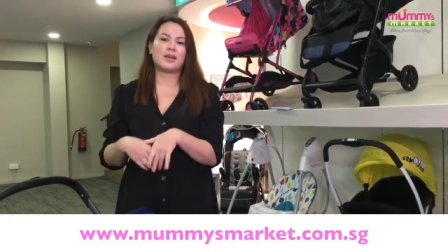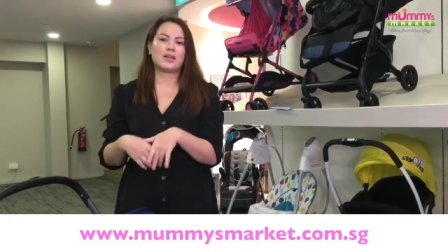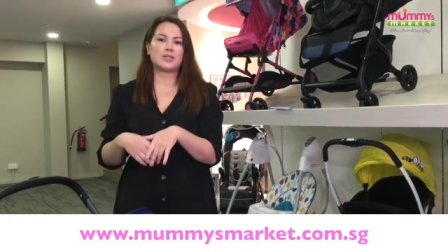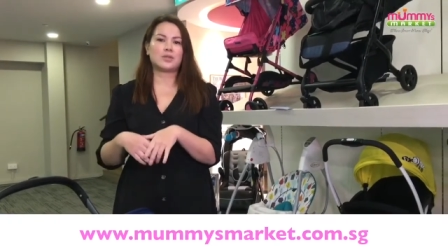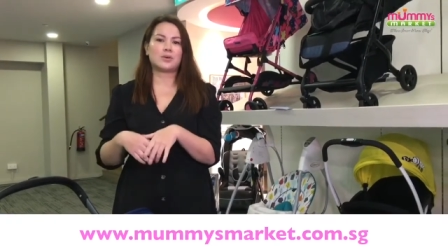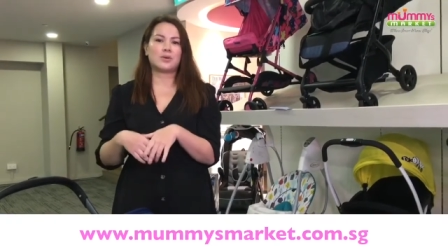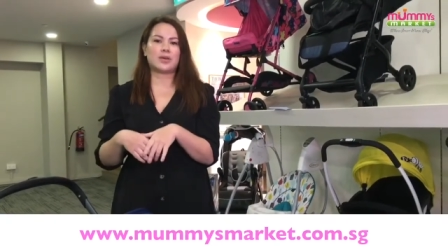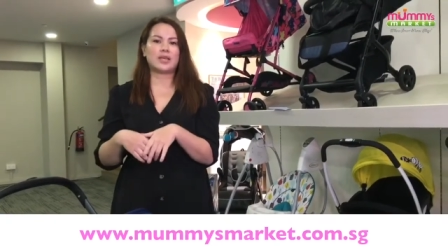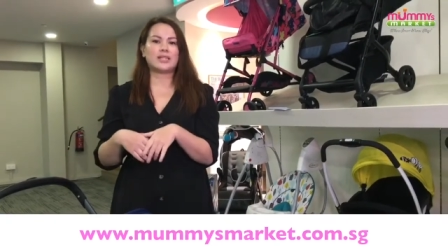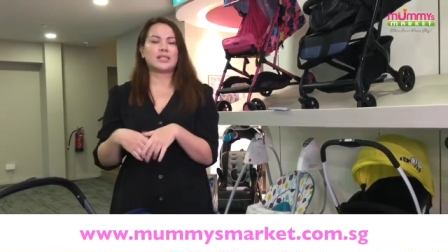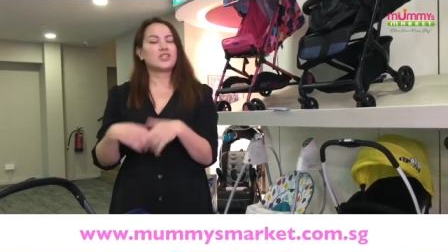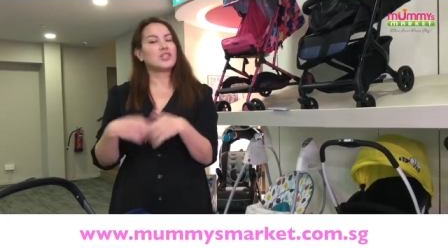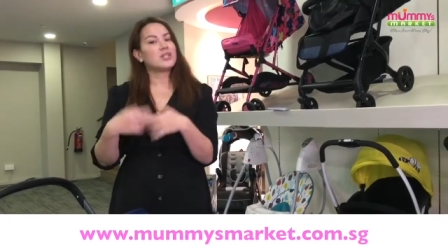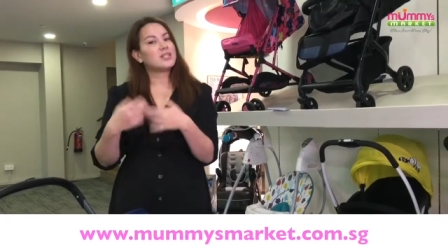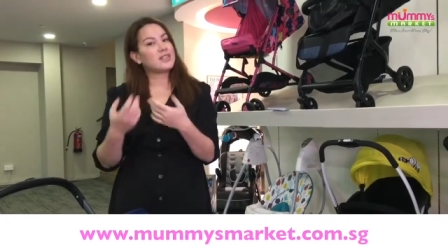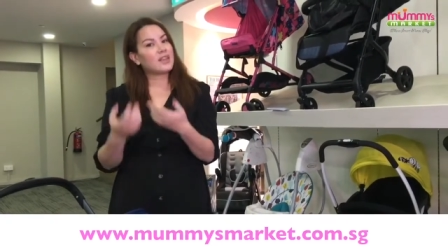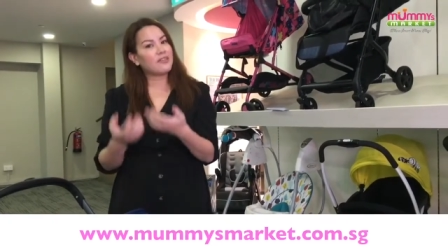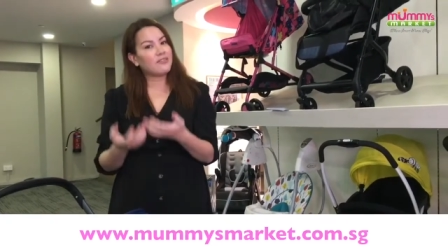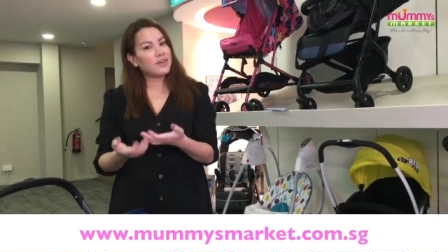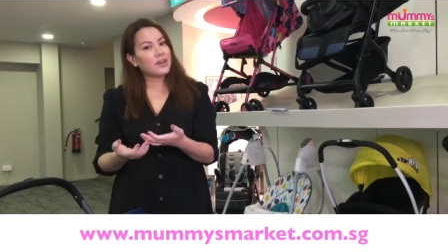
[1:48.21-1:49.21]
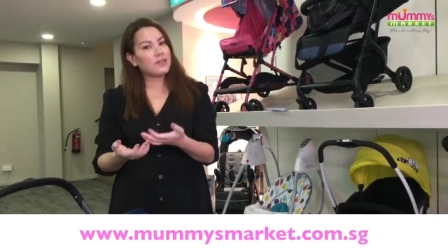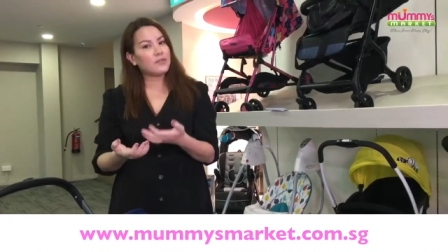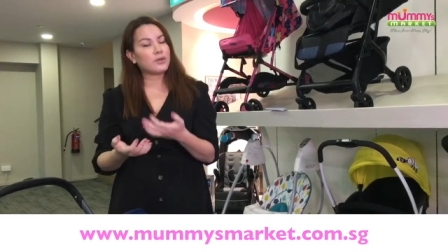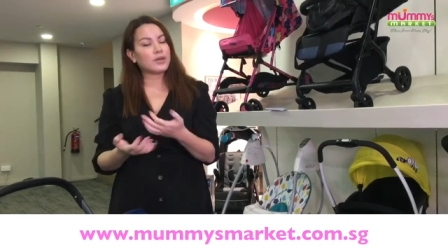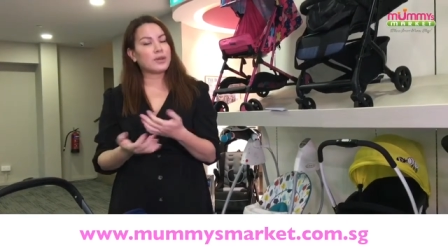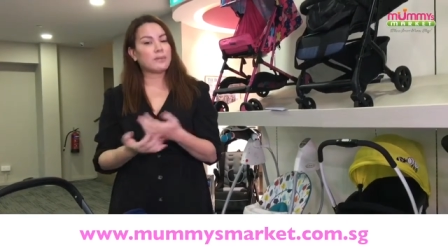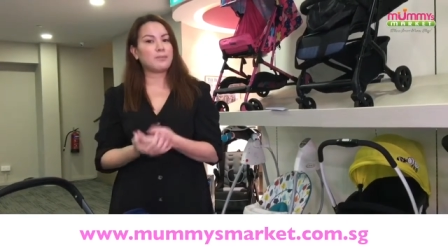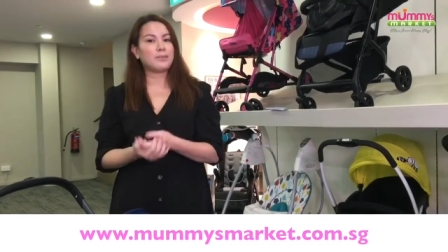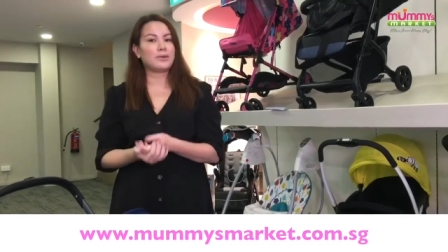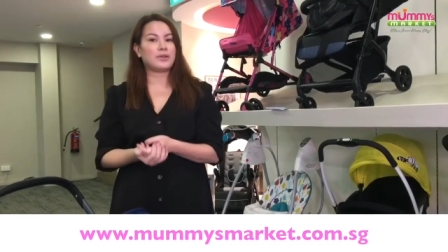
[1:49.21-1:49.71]
So it's actually safer if you
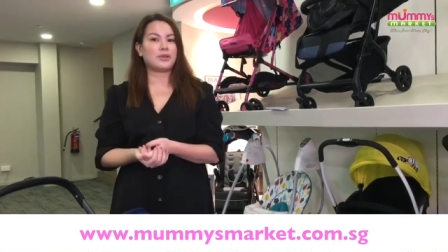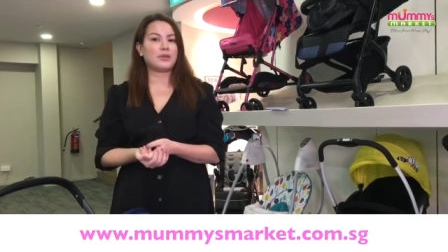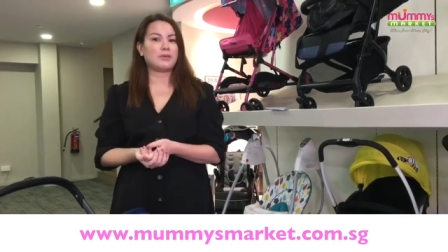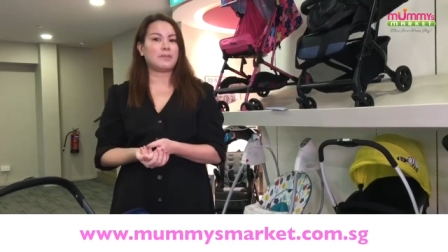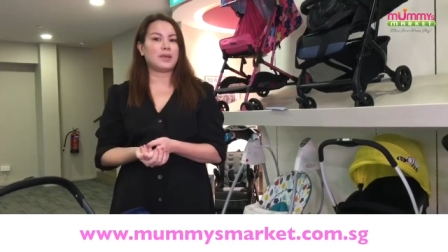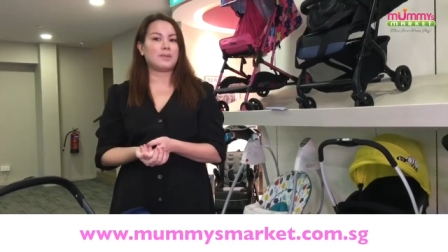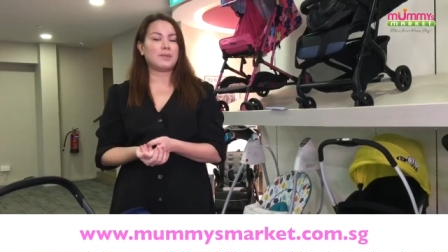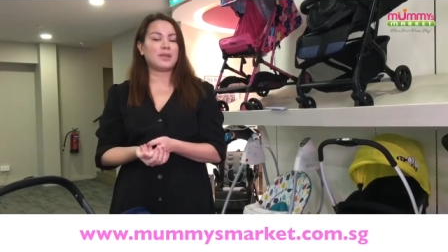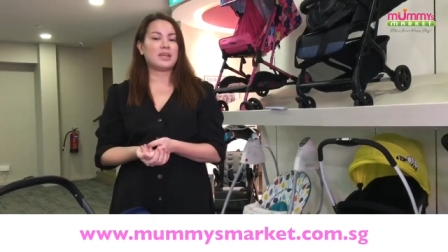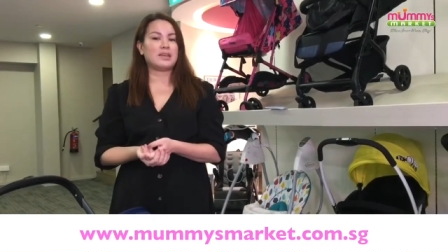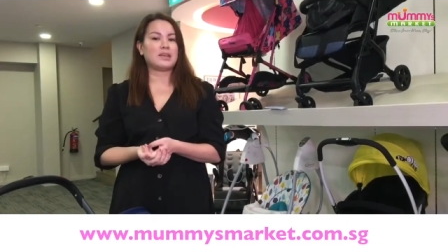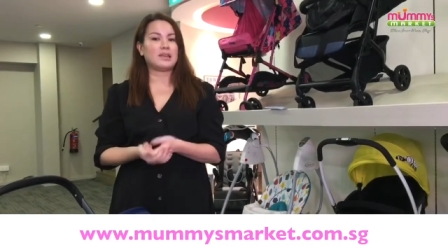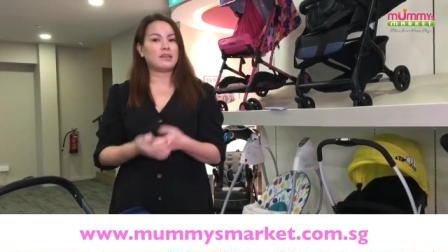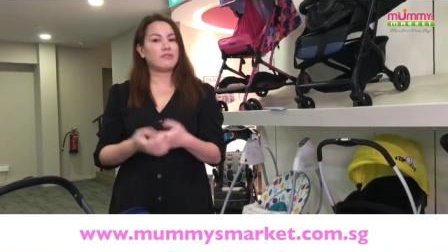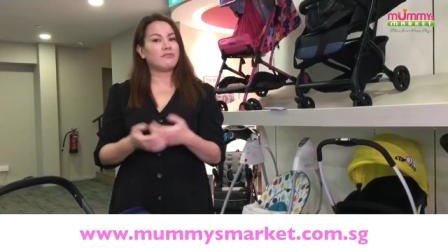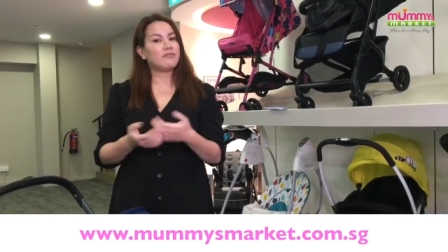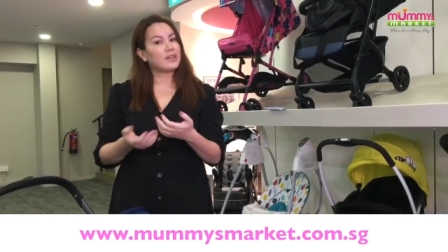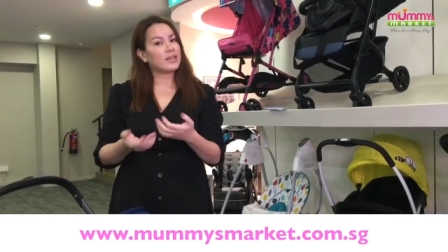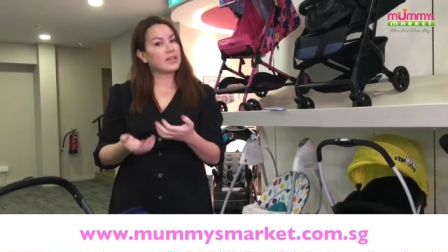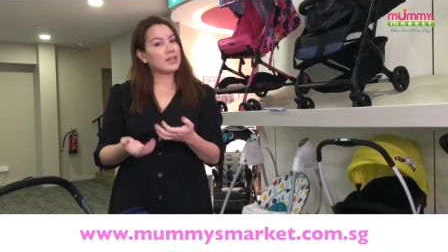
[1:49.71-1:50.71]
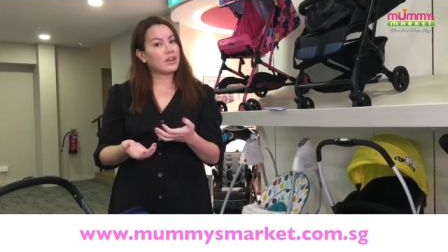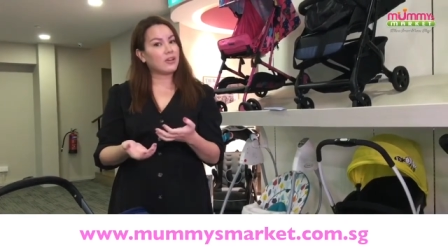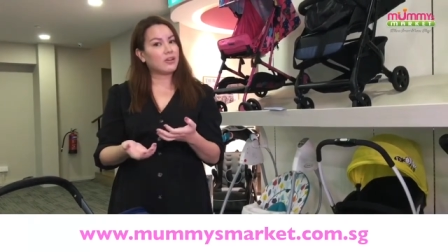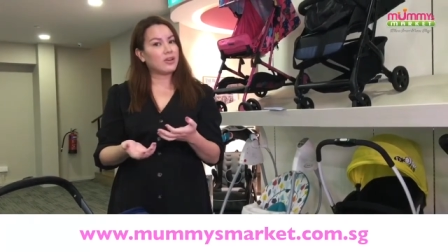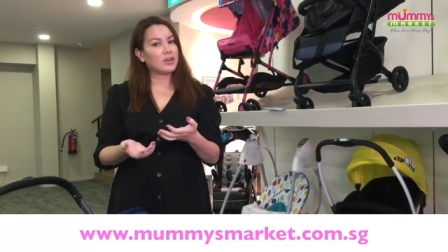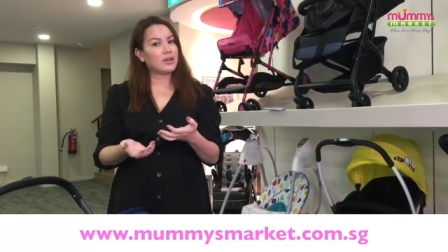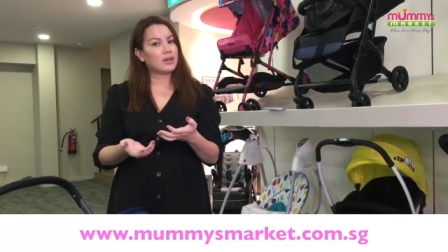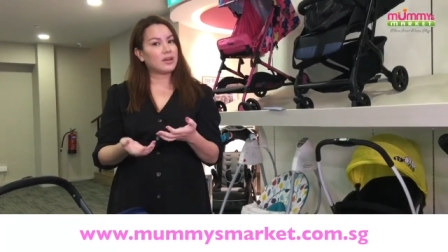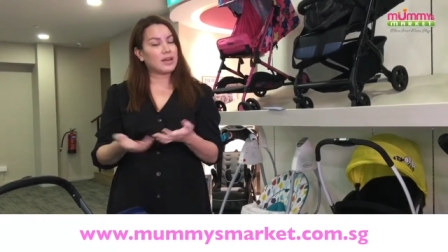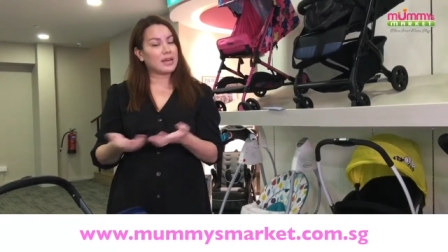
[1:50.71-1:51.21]
can put your baby in an infant
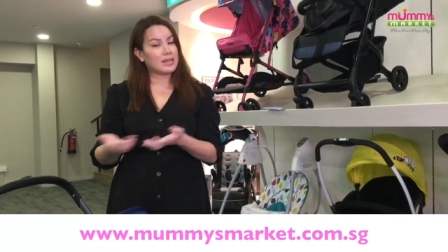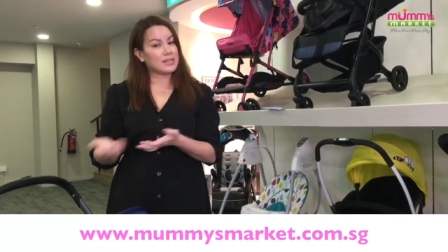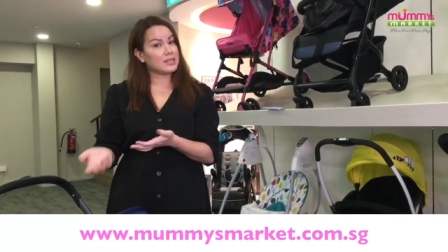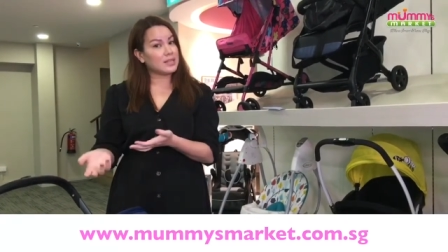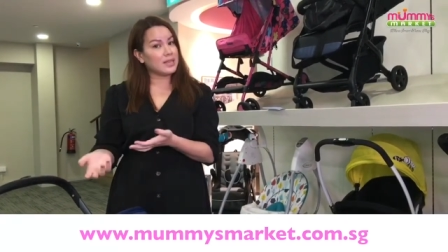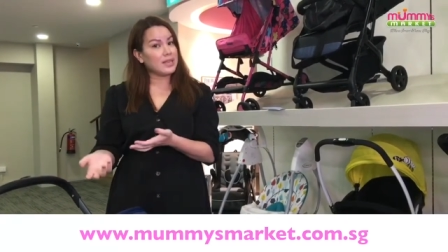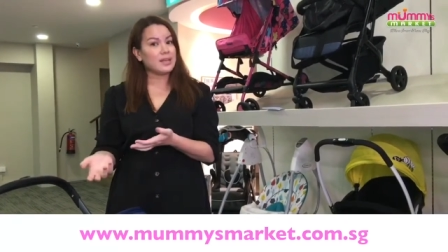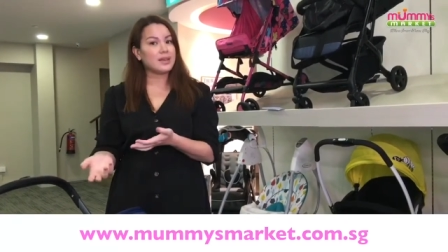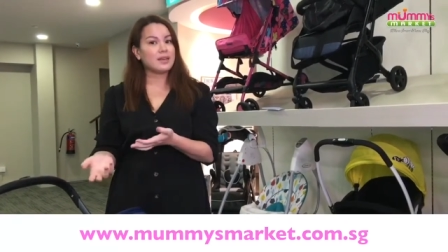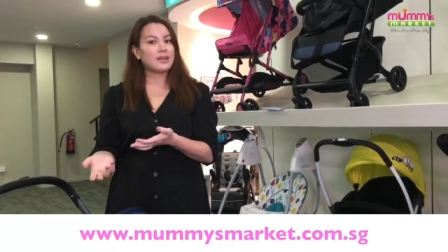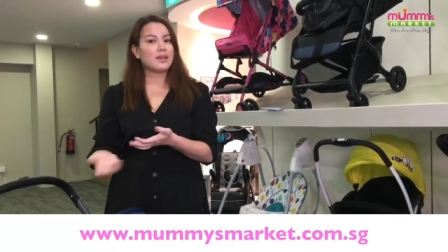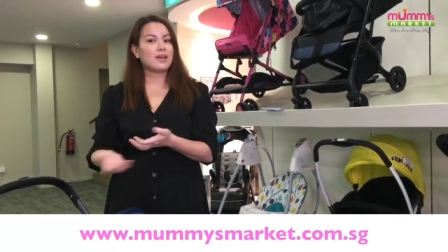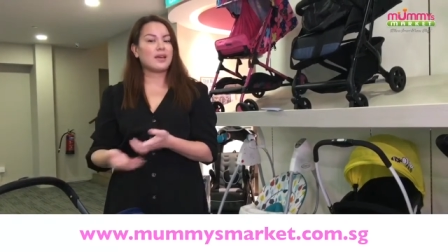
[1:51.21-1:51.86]
carrier car seat